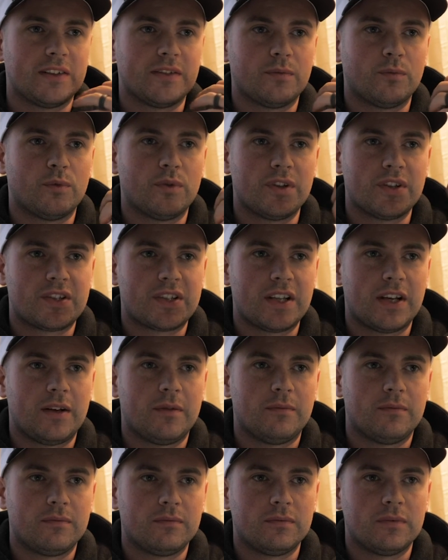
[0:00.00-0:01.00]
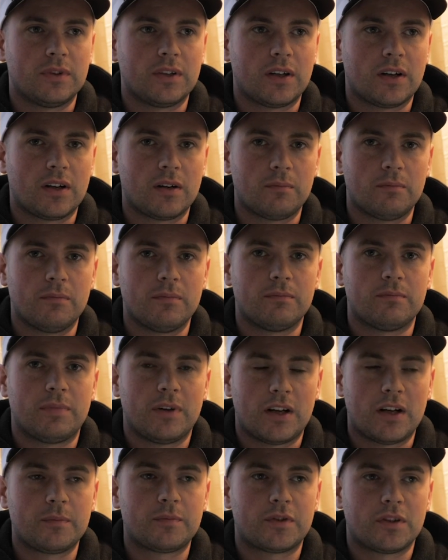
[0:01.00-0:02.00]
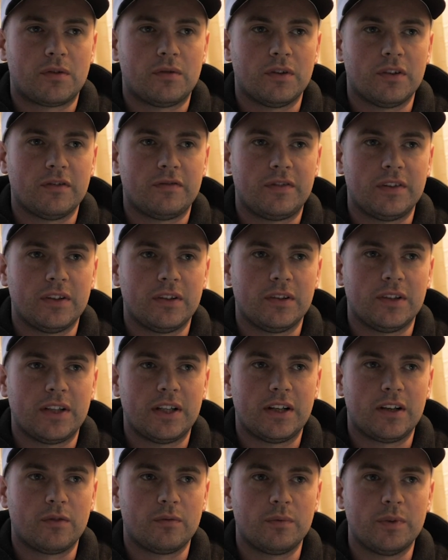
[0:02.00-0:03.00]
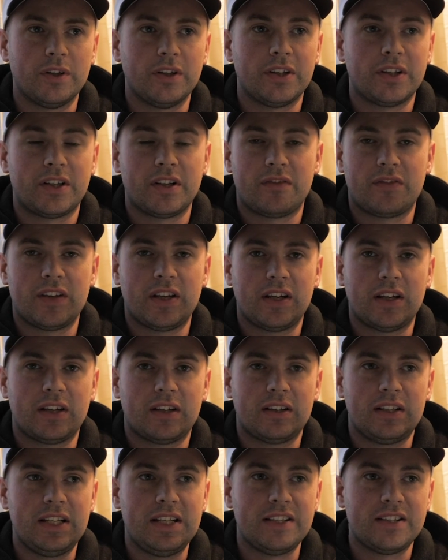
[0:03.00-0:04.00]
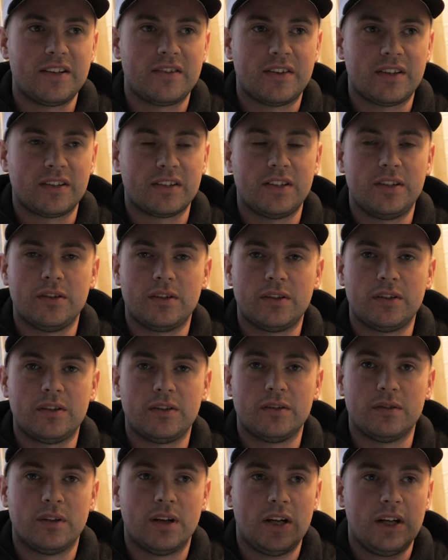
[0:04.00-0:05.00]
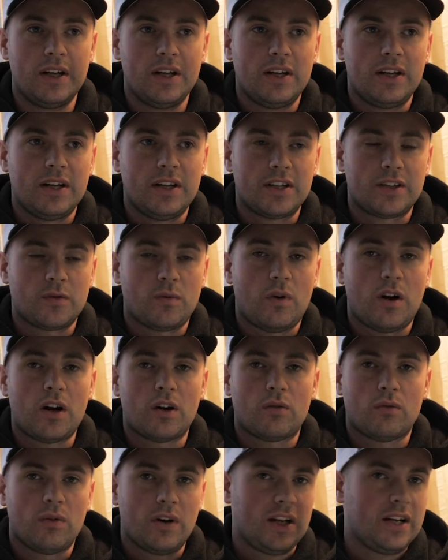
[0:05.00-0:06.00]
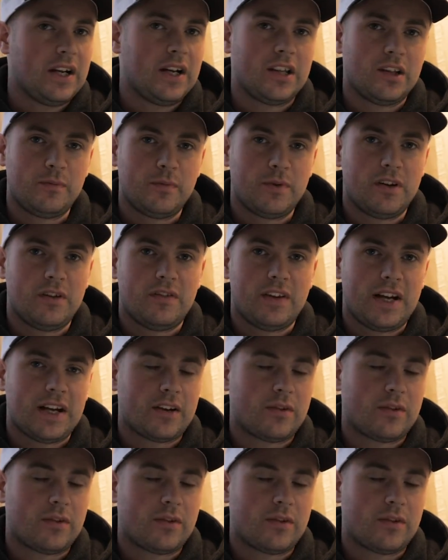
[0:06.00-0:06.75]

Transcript: woods that are butt up to cornfield, and a really good thing, easy thing that you can do is walk right down the middle of that